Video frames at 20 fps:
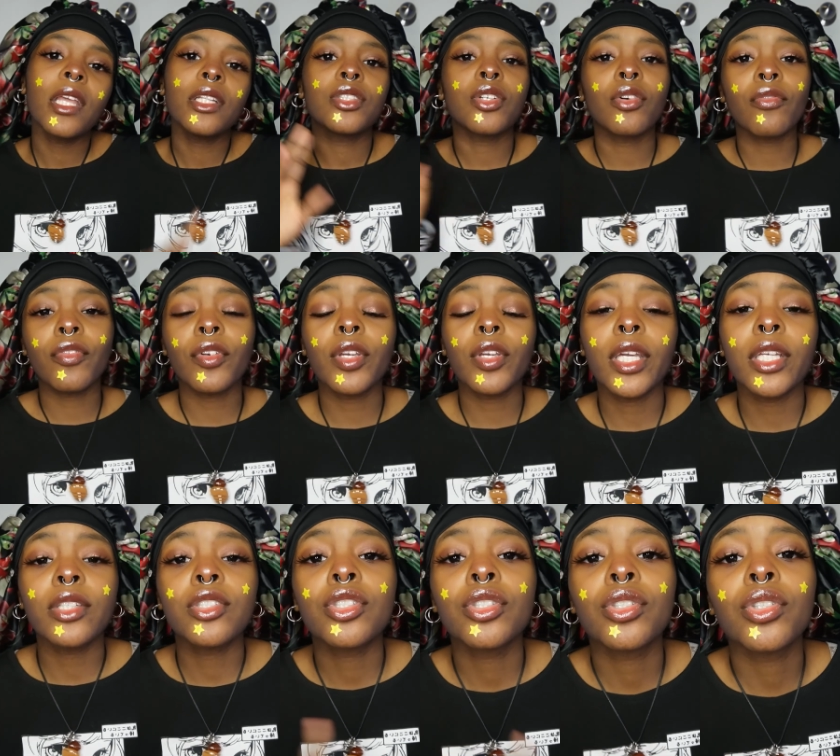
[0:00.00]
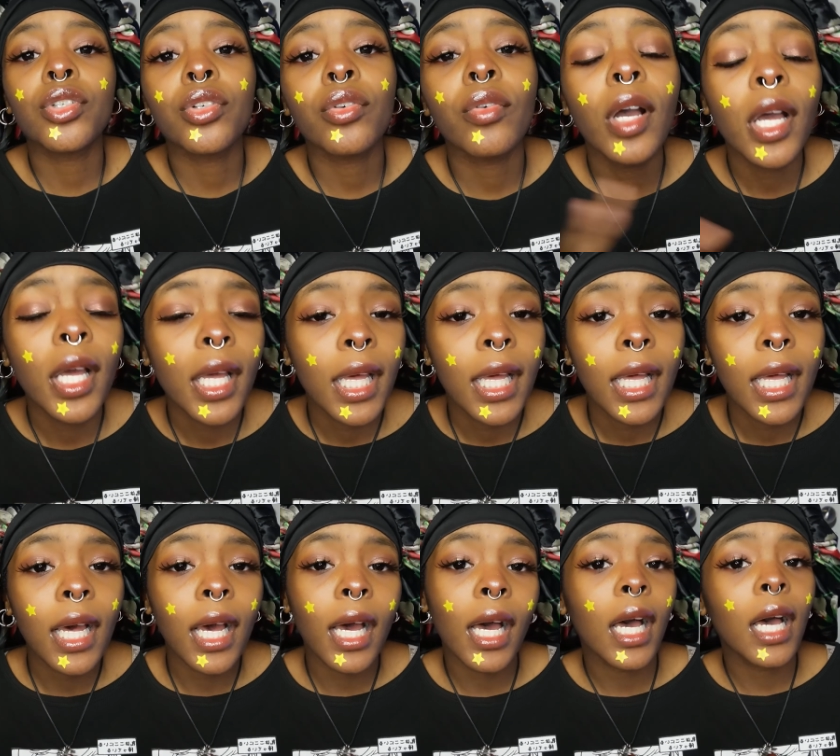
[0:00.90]
don't forget to
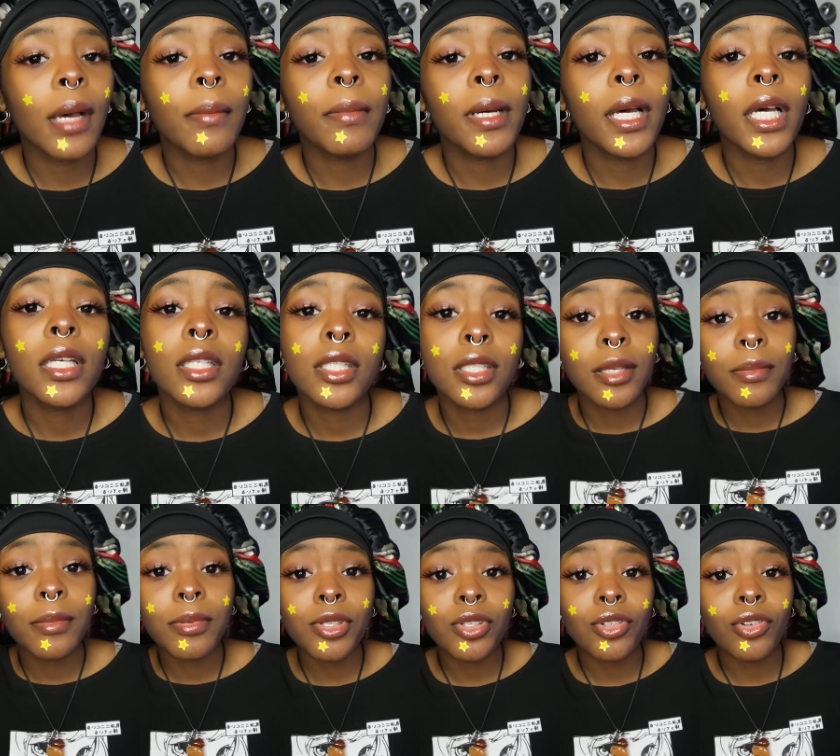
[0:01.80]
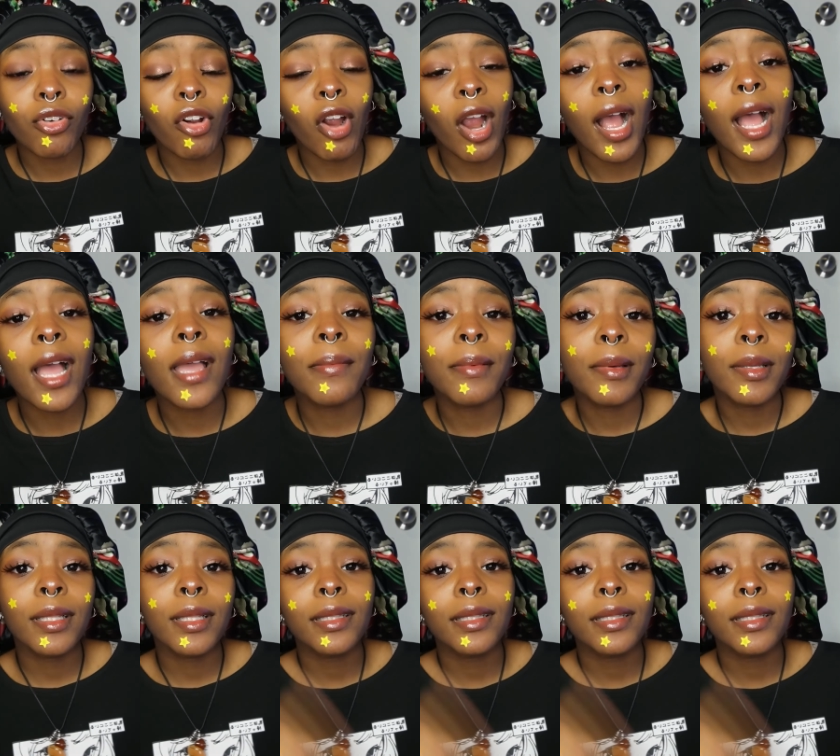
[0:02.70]
um, subscribe,